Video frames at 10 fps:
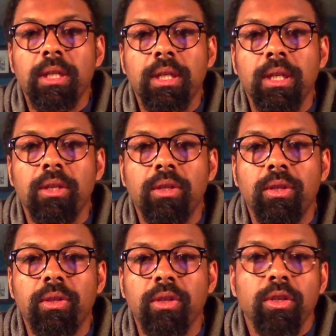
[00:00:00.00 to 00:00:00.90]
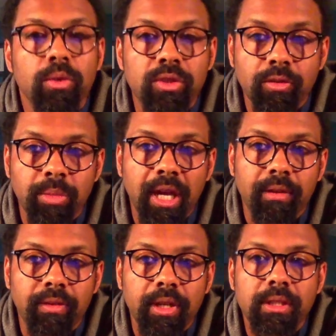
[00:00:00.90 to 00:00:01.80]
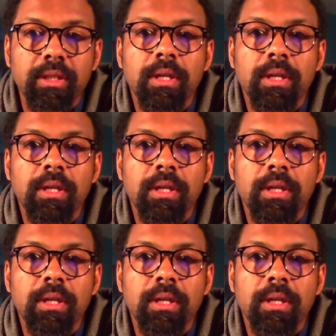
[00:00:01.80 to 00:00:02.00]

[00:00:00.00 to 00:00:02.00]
in the use of blackface,